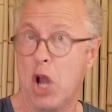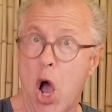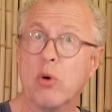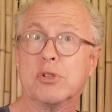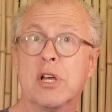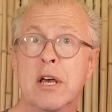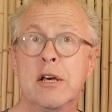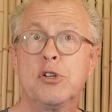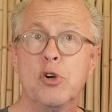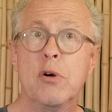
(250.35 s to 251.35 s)
note
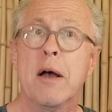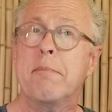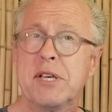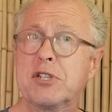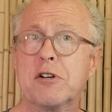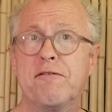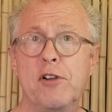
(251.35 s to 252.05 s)
to Mr.